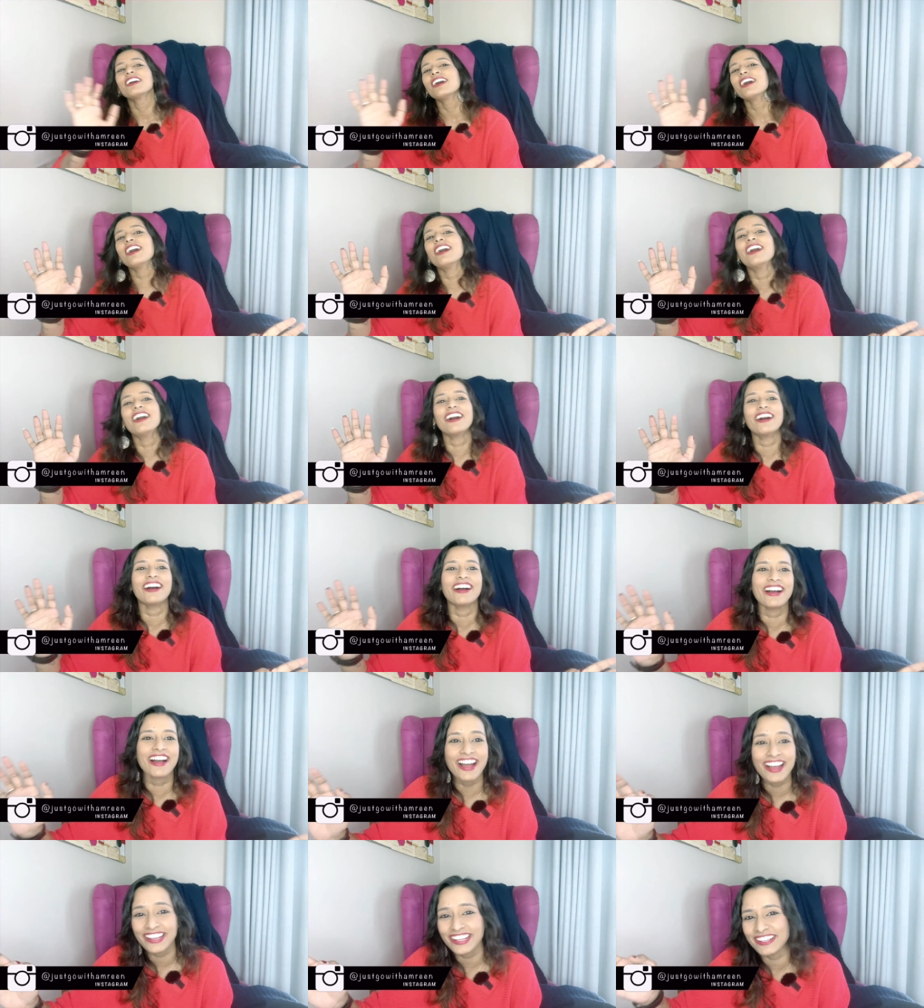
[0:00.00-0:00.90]

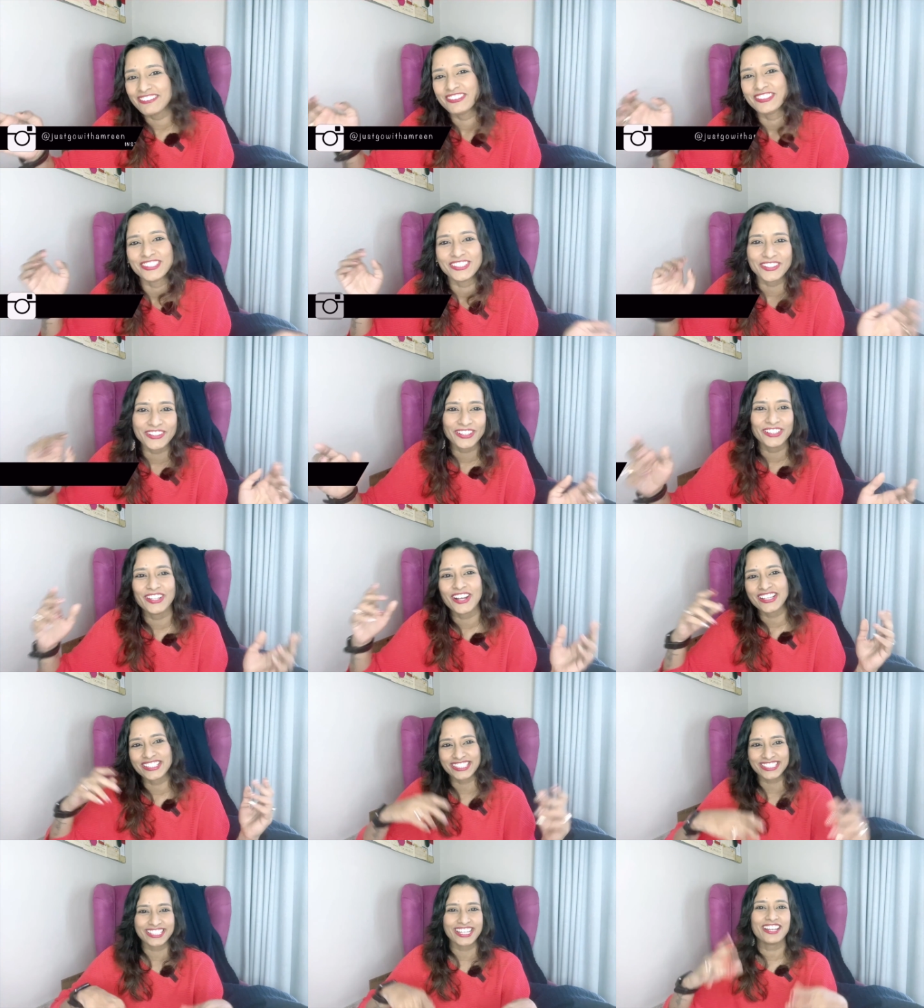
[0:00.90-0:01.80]
I have so
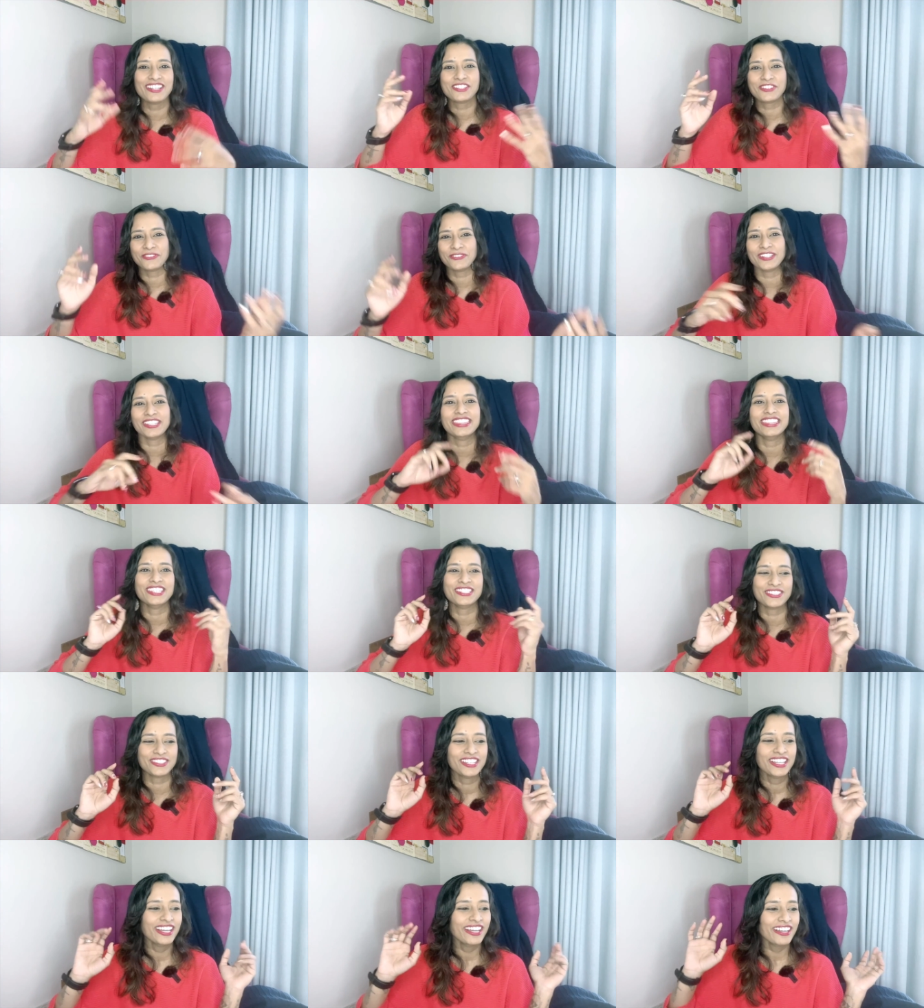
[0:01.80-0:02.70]
lost touch with this